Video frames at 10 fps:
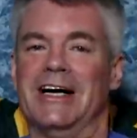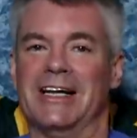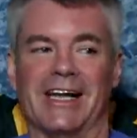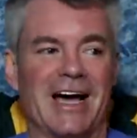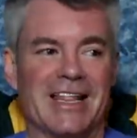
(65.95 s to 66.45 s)

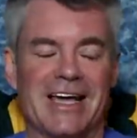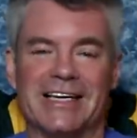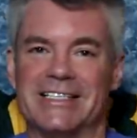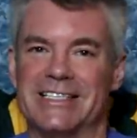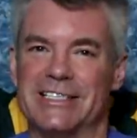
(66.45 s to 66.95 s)
A lot of
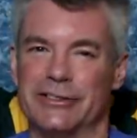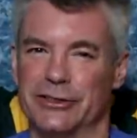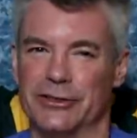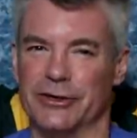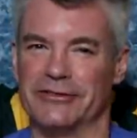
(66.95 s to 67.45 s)
that is
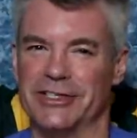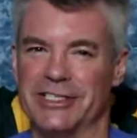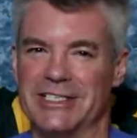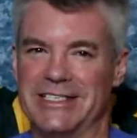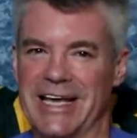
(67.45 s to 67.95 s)
sort of
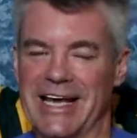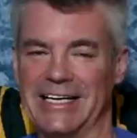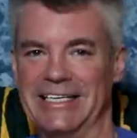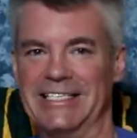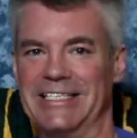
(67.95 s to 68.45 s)
just
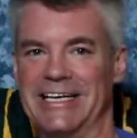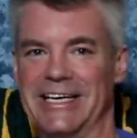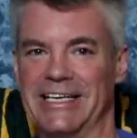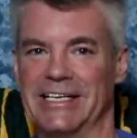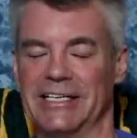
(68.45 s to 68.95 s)
dangly
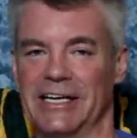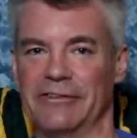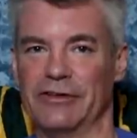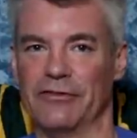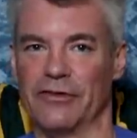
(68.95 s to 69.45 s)
skin
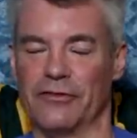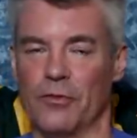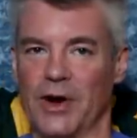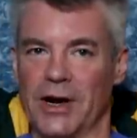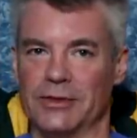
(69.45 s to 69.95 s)
left over from
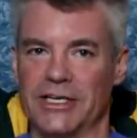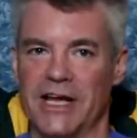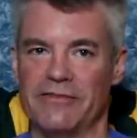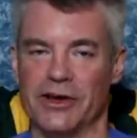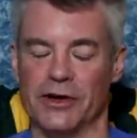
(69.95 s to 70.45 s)
when I was
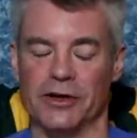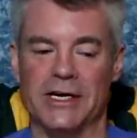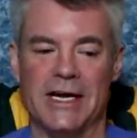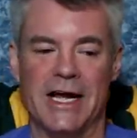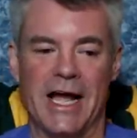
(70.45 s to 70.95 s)
heavier.
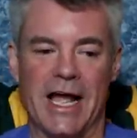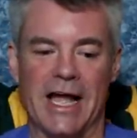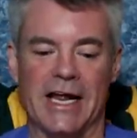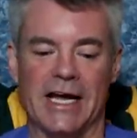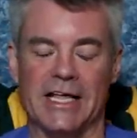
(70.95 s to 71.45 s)

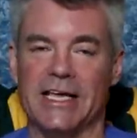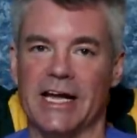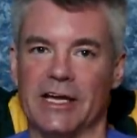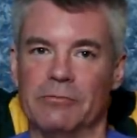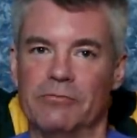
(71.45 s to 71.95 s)
And I think
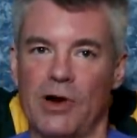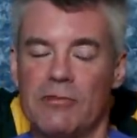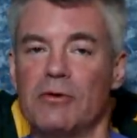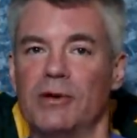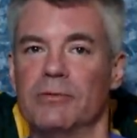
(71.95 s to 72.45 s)
I could
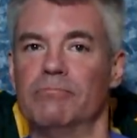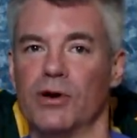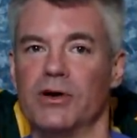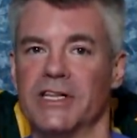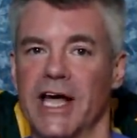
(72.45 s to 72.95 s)
probably
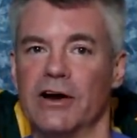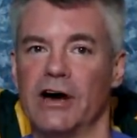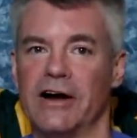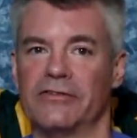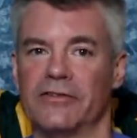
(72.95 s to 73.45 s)
burn that
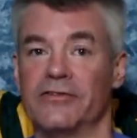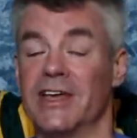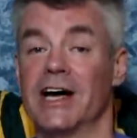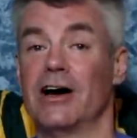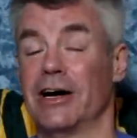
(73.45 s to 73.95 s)
off
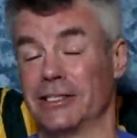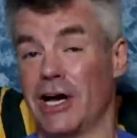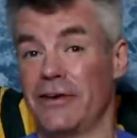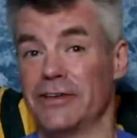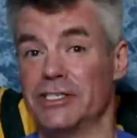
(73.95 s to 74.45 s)
via
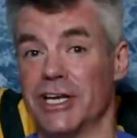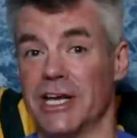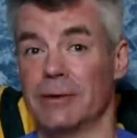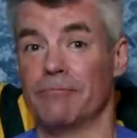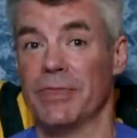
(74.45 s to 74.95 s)

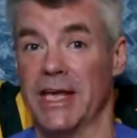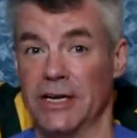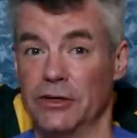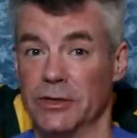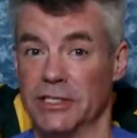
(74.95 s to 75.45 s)
autophagy
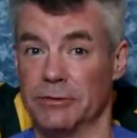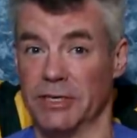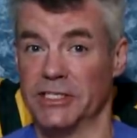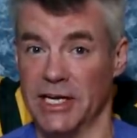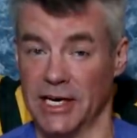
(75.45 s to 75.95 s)
and doing some
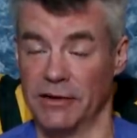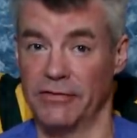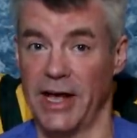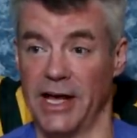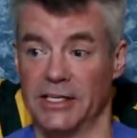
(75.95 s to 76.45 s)
extended
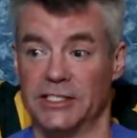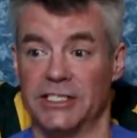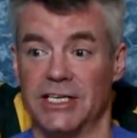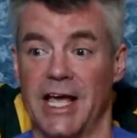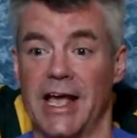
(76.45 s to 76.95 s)

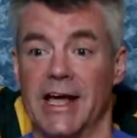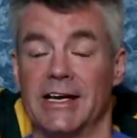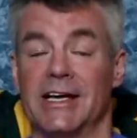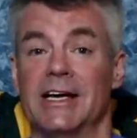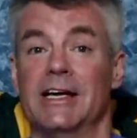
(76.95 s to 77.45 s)
fasts.
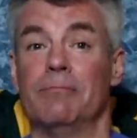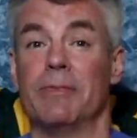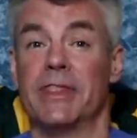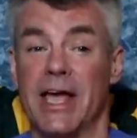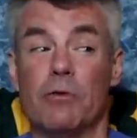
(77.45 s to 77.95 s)
And
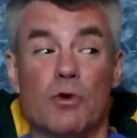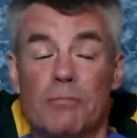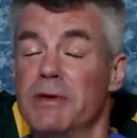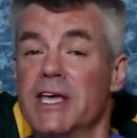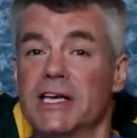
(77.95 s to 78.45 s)
that will
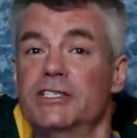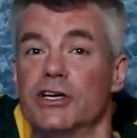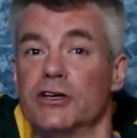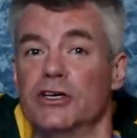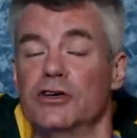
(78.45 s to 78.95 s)
be
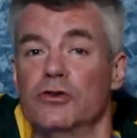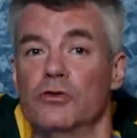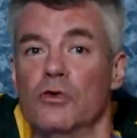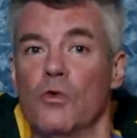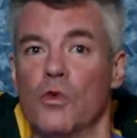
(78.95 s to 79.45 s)
easier to
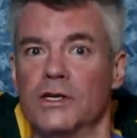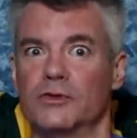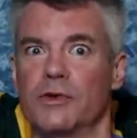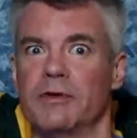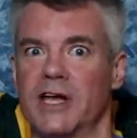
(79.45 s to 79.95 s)
do
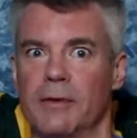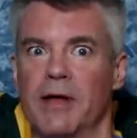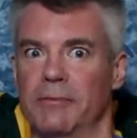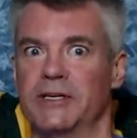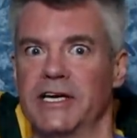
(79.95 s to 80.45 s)
once we become
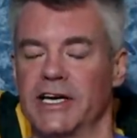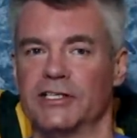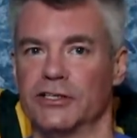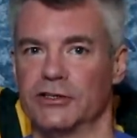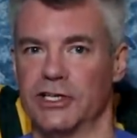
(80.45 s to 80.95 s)
empty
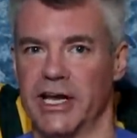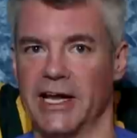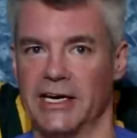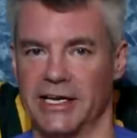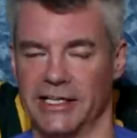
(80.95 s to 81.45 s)
nesters
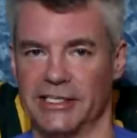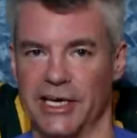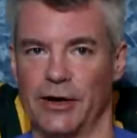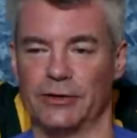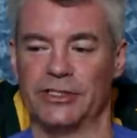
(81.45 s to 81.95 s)
again in this
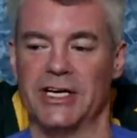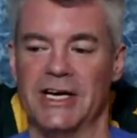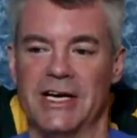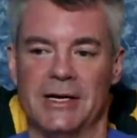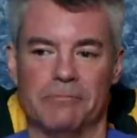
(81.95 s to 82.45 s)
house,
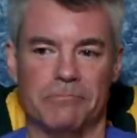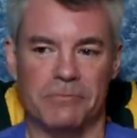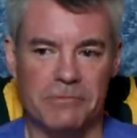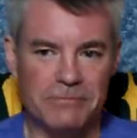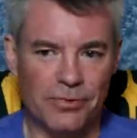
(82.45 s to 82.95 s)

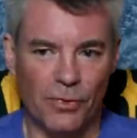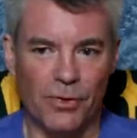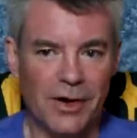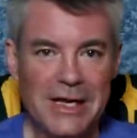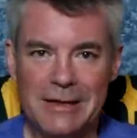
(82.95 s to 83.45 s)

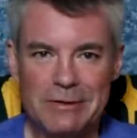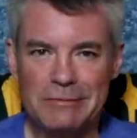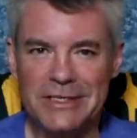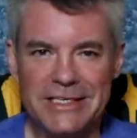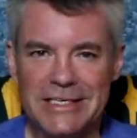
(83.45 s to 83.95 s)

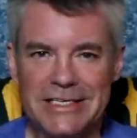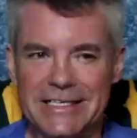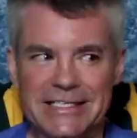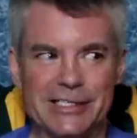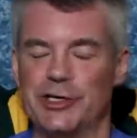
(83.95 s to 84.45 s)

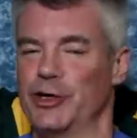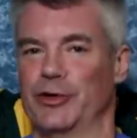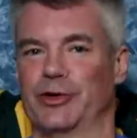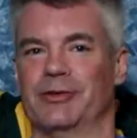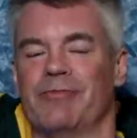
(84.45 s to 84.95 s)
probably in
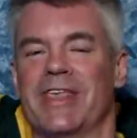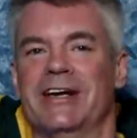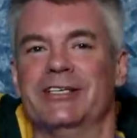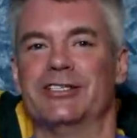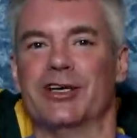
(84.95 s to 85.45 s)
June.
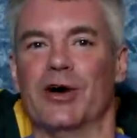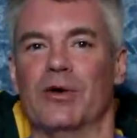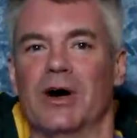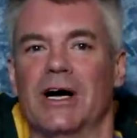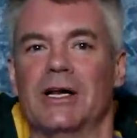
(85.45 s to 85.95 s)

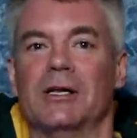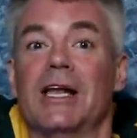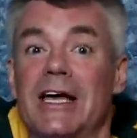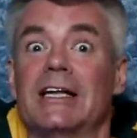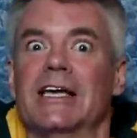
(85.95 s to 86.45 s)
So
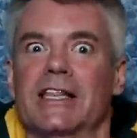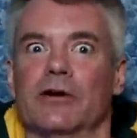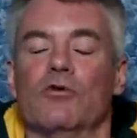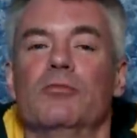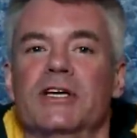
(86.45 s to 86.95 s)
likely
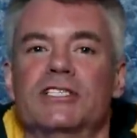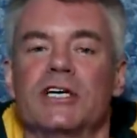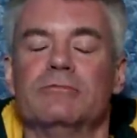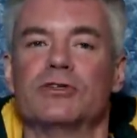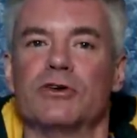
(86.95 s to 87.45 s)
there will be
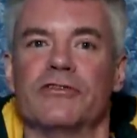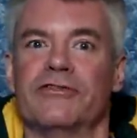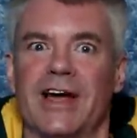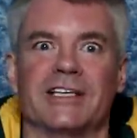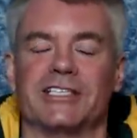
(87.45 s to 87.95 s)
some sort of
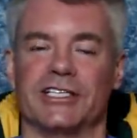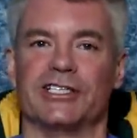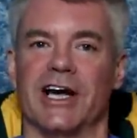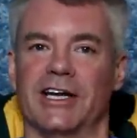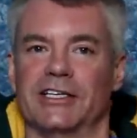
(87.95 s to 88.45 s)
fasting
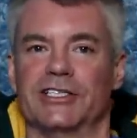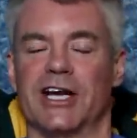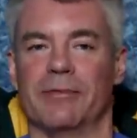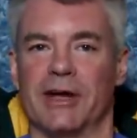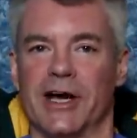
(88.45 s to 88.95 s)
challenge
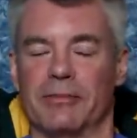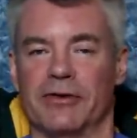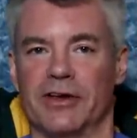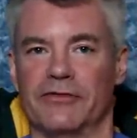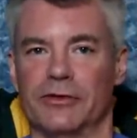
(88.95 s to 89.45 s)
coming up
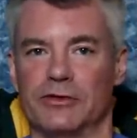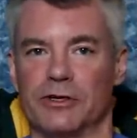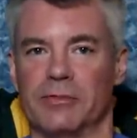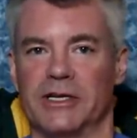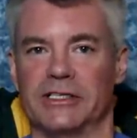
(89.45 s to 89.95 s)
in, in
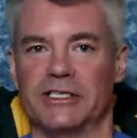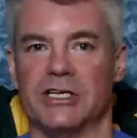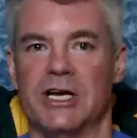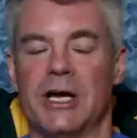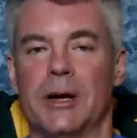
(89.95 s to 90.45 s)
future months.
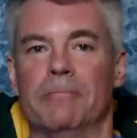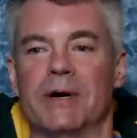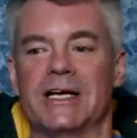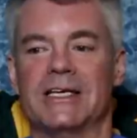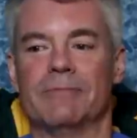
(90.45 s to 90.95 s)

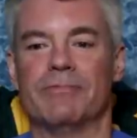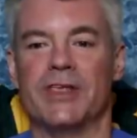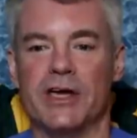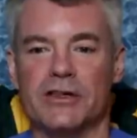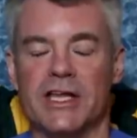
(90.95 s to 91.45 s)
But
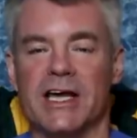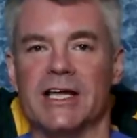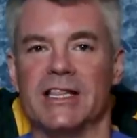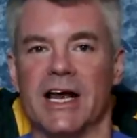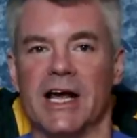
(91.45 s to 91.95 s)
the other
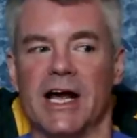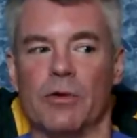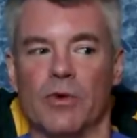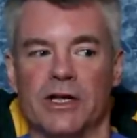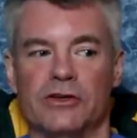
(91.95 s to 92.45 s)
thing that I, I
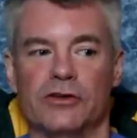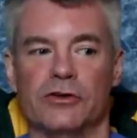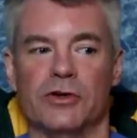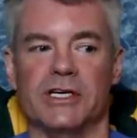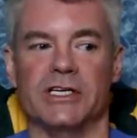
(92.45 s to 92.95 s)
want to
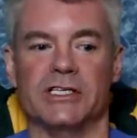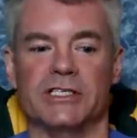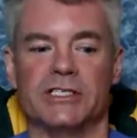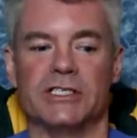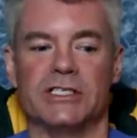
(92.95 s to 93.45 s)
do
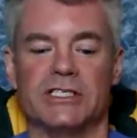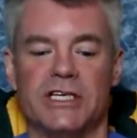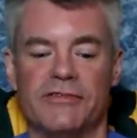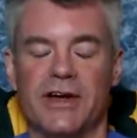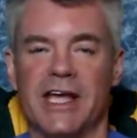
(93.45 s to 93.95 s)
is
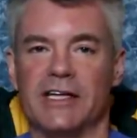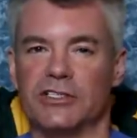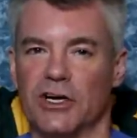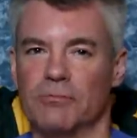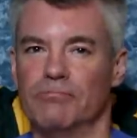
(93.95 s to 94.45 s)
see if I can't
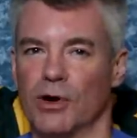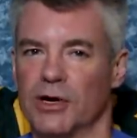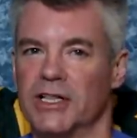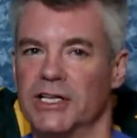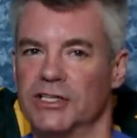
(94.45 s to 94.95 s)
start
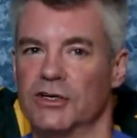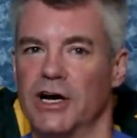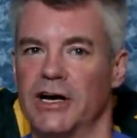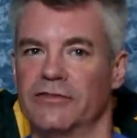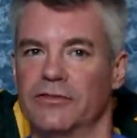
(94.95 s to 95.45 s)
burning this
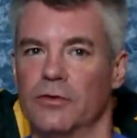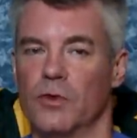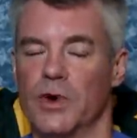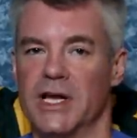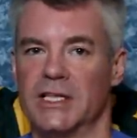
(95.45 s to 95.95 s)
off
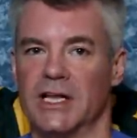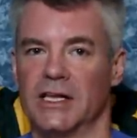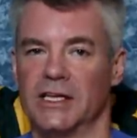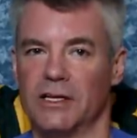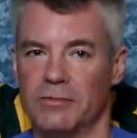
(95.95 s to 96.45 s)
with a
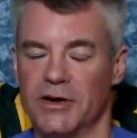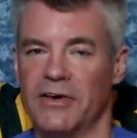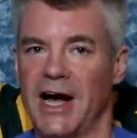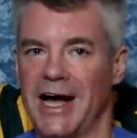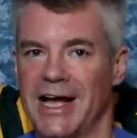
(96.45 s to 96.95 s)
little bit of
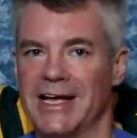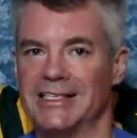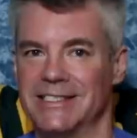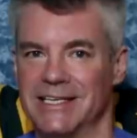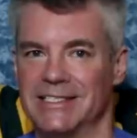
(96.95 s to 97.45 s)
high
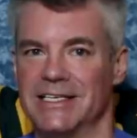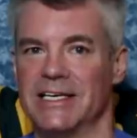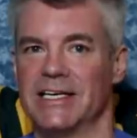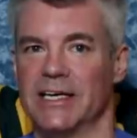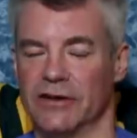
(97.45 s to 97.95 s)

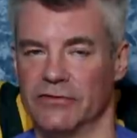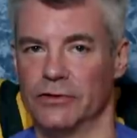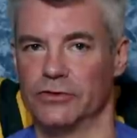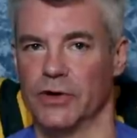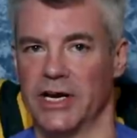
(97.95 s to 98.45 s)
intensity
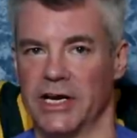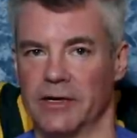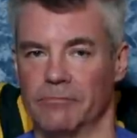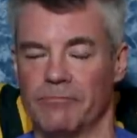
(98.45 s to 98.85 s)
interval training.